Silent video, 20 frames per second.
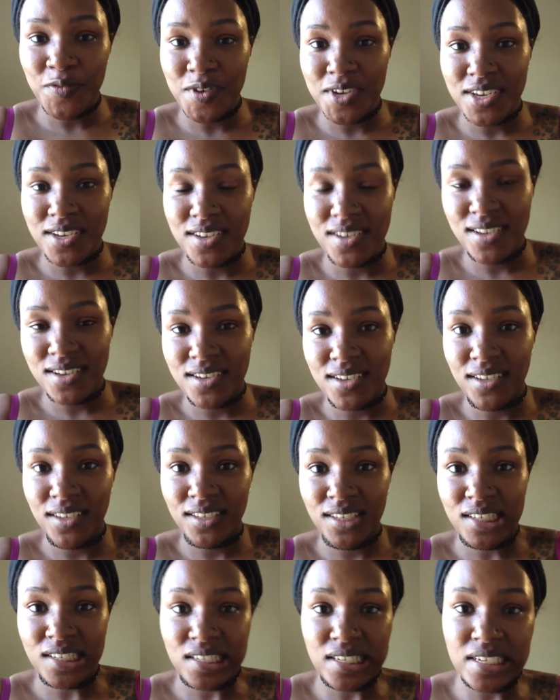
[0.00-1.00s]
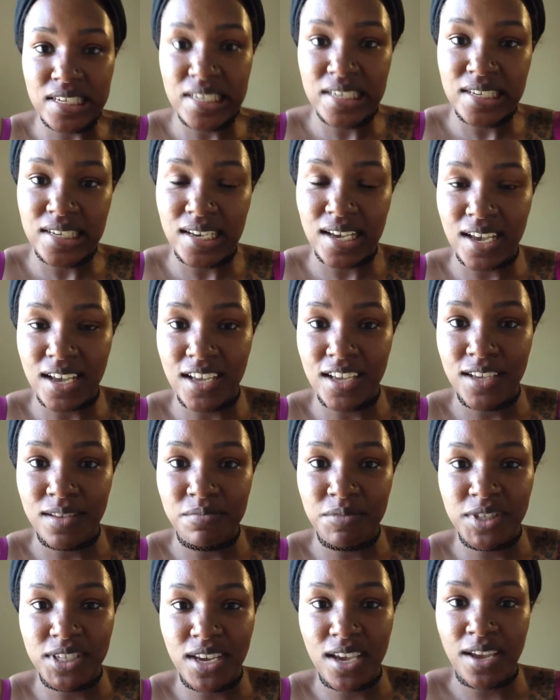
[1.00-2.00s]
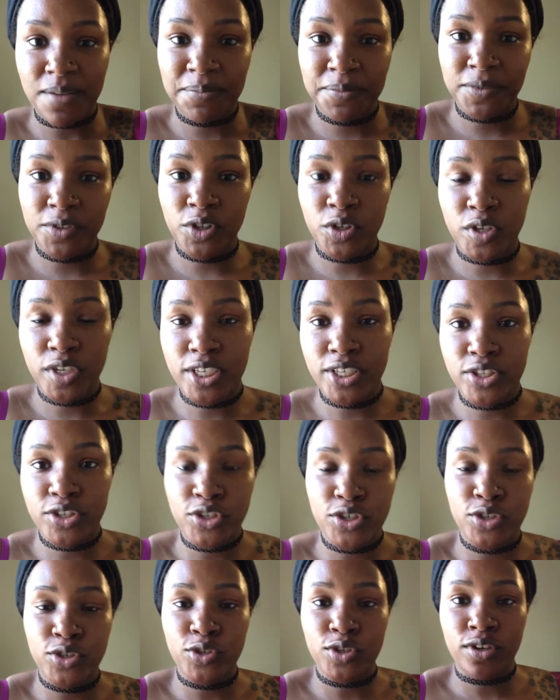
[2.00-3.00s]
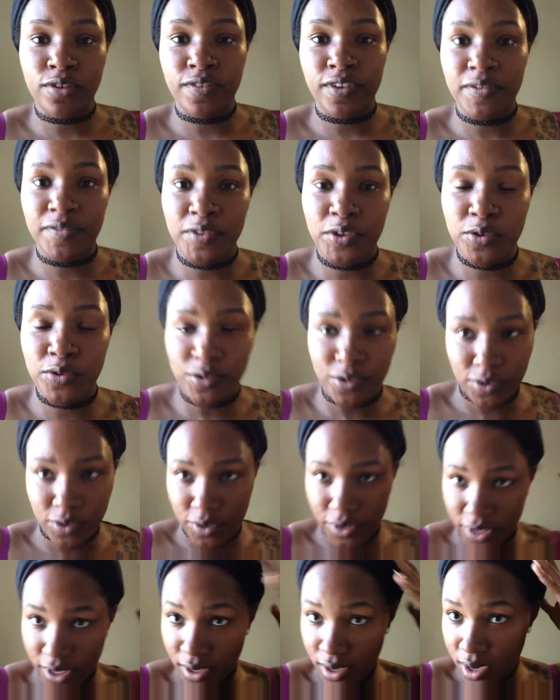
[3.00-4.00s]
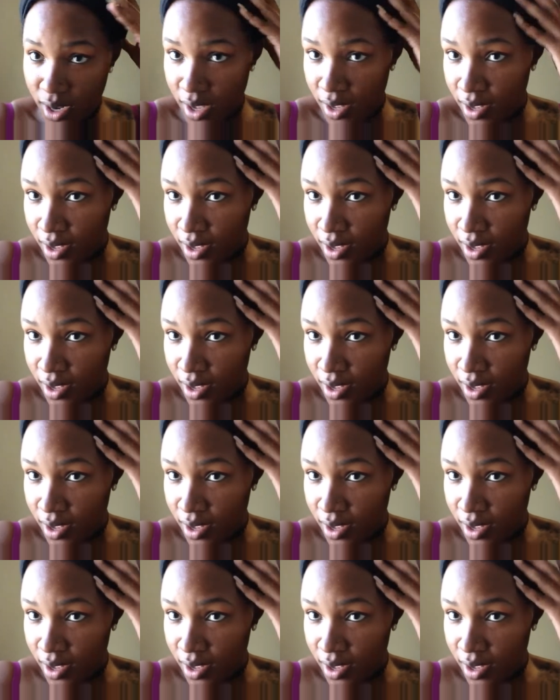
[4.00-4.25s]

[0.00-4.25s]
on, um, today I'm going to do a review on